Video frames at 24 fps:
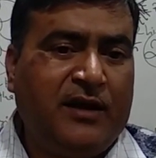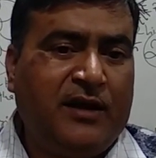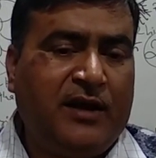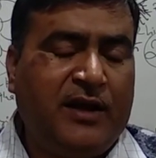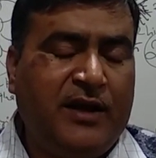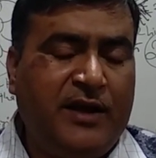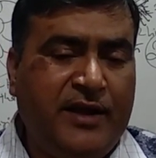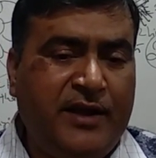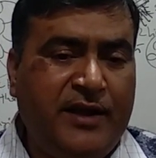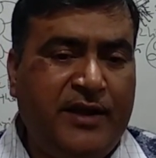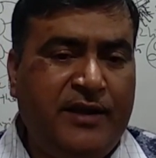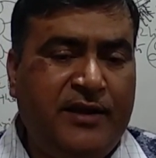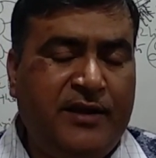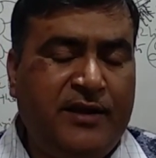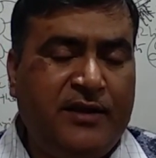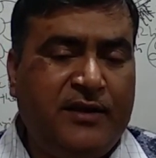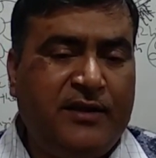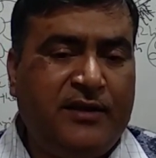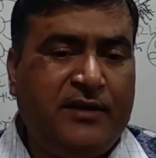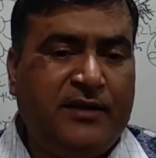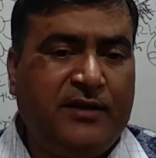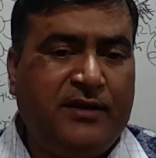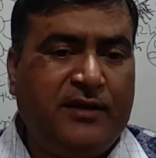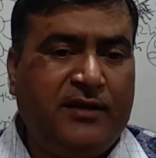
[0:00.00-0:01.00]

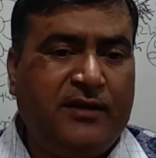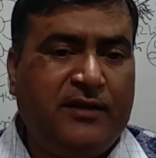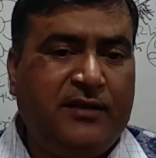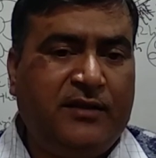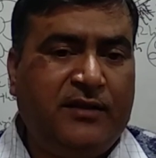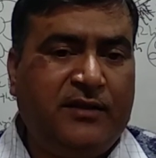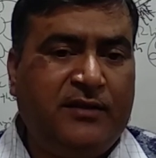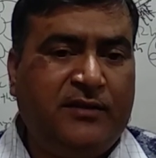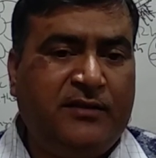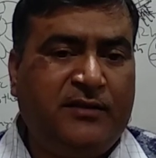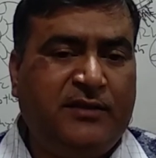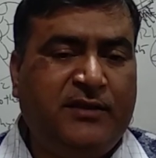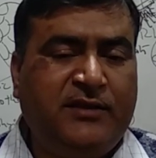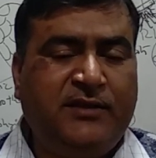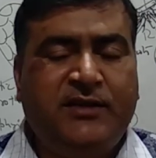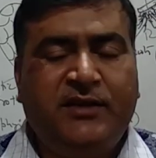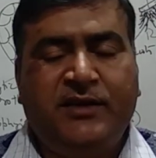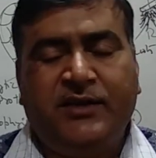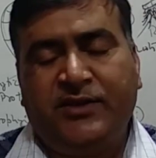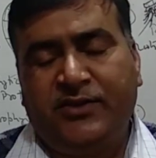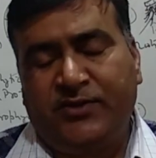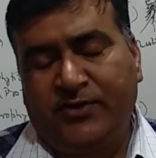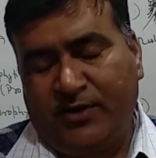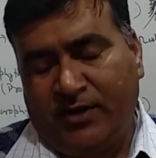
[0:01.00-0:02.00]
and
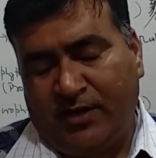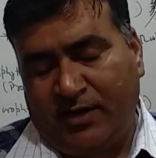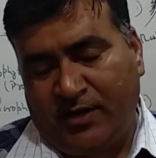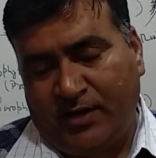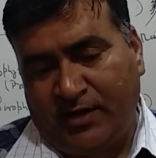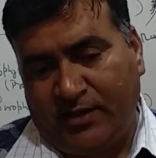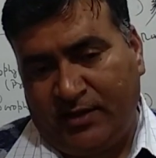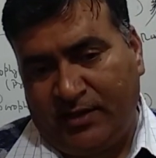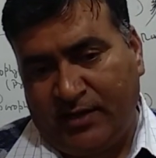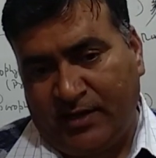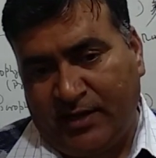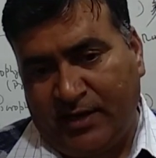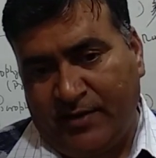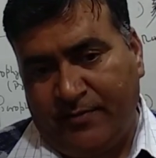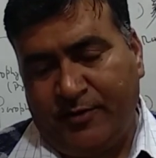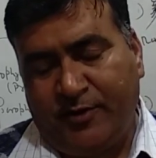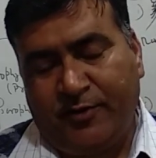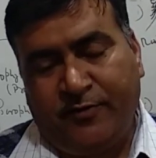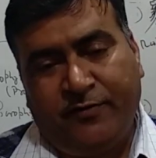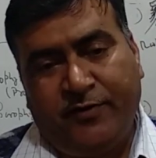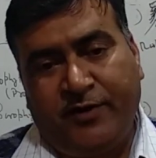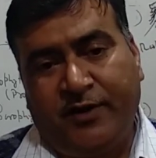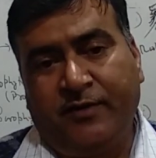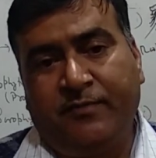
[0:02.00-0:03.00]
the
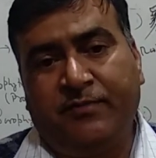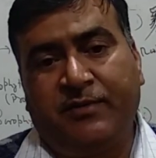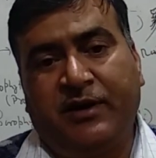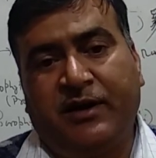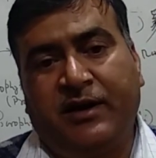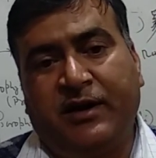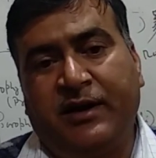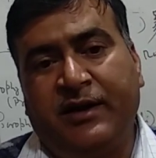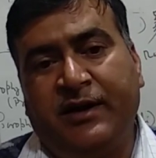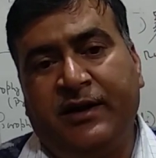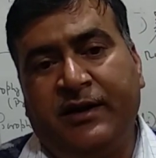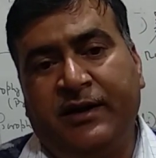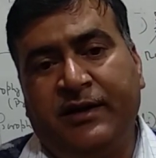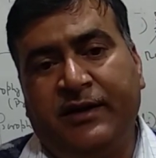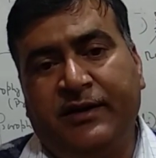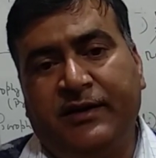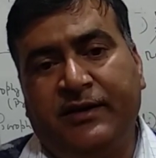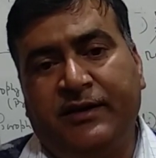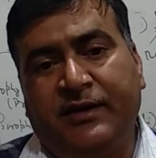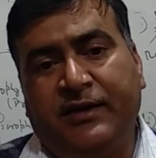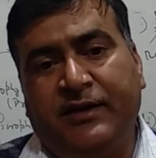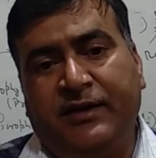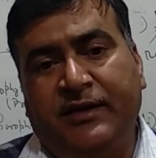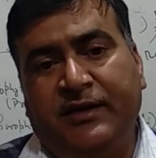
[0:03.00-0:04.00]
gametophytic plant
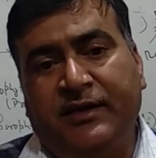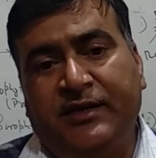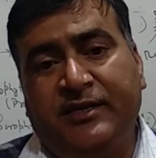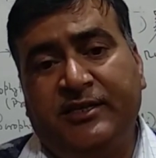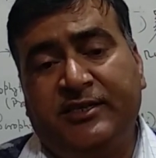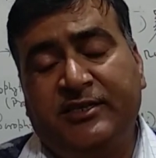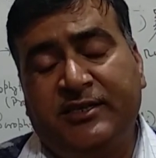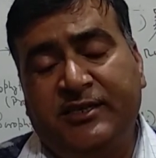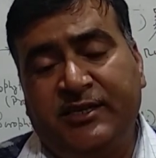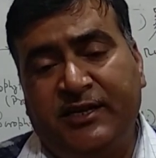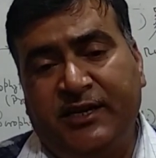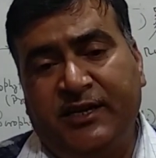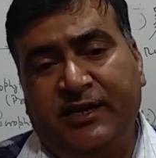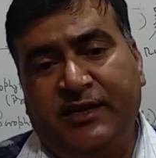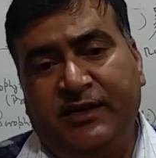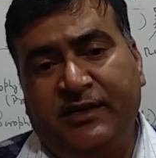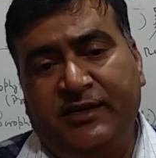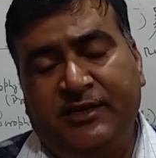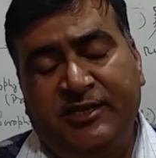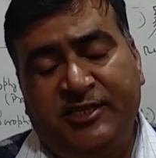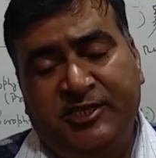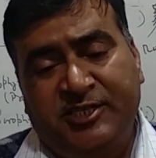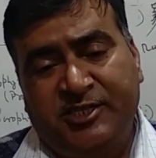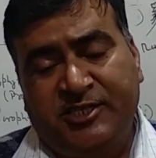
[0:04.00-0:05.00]
is green
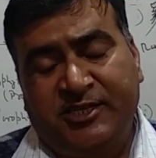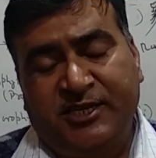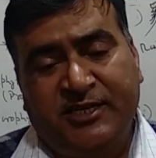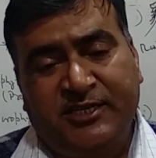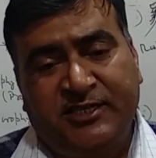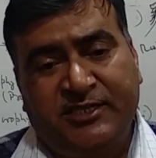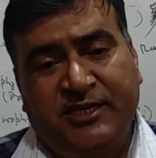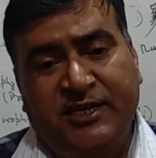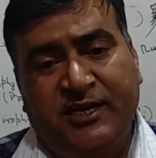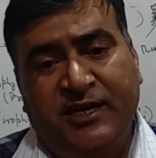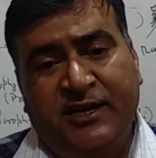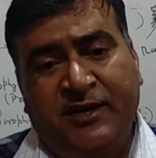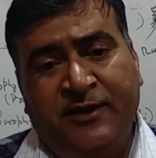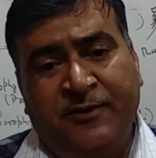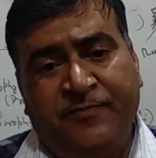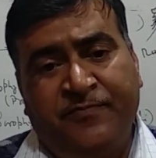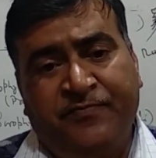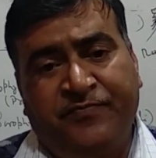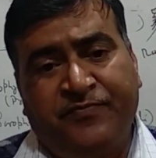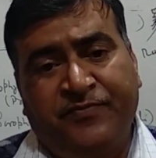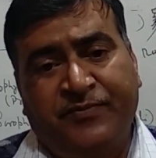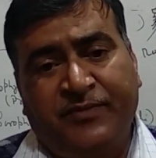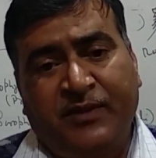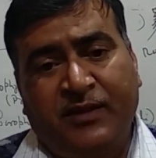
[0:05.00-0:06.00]
in structure.
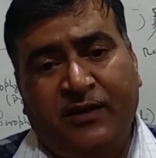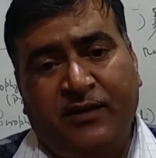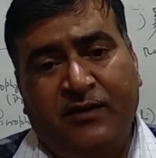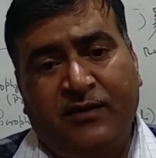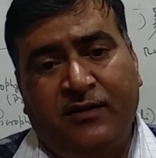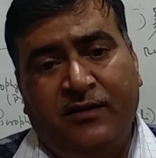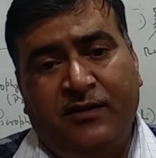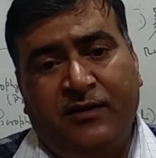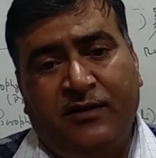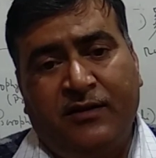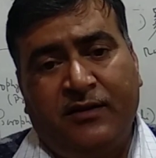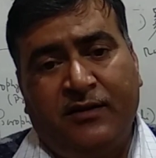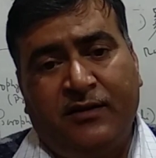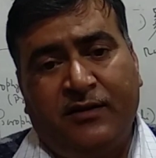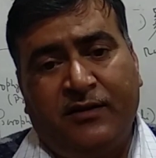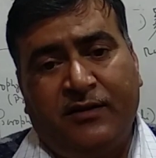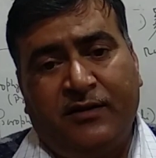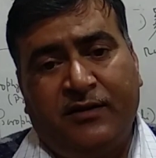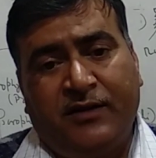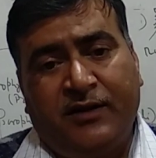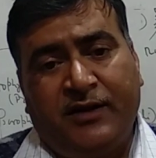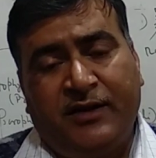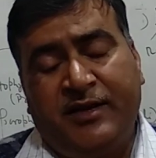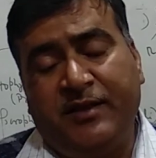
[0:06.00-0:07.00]

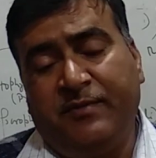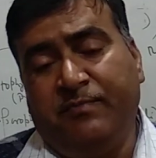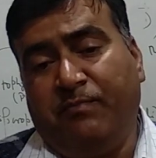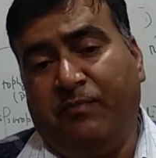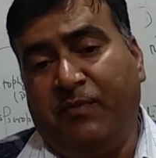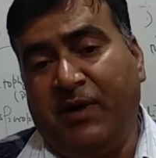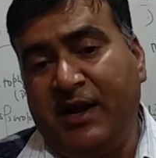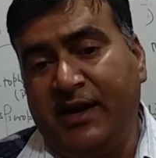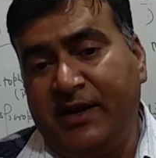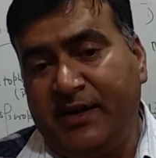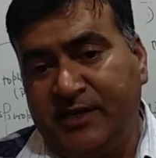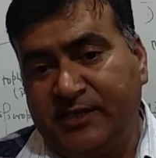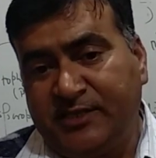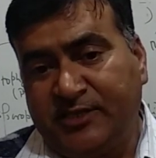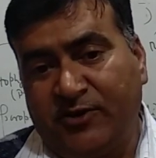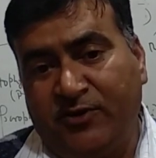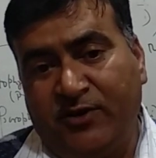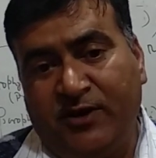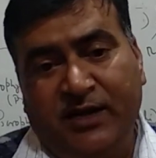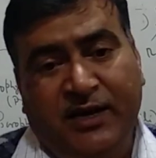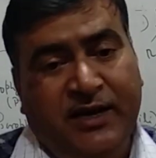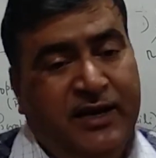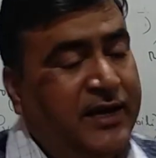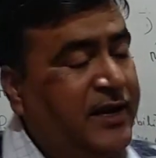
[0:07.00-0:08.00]
It is
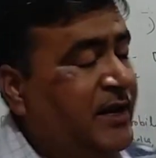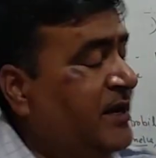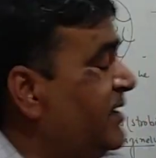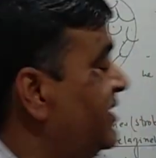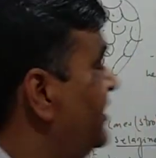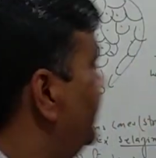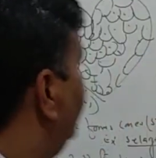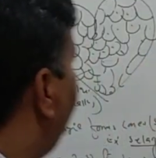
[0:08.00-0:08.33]
multicellular.